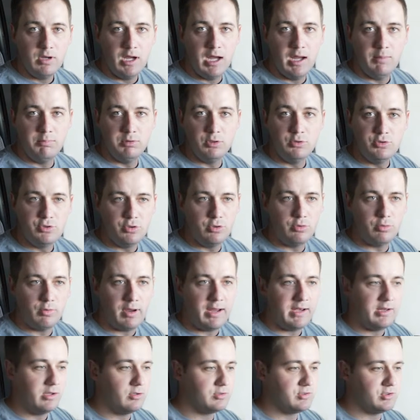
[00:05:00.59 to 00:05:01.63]
Bluetooth
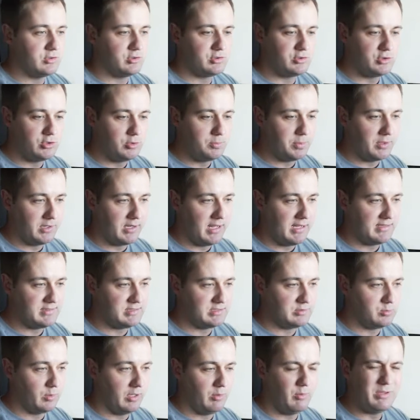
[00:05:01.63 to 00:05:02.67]
radio, so super nice
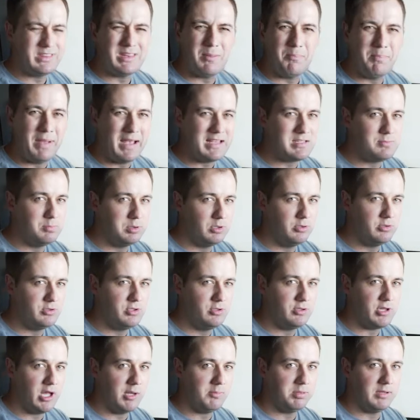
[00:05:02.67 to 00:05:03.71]
as well, with the best
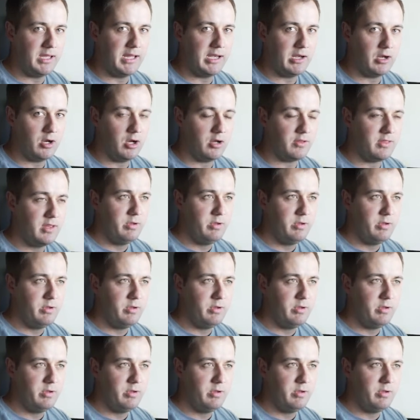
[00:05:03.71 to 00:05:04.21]
Bluetooth on planet Earth.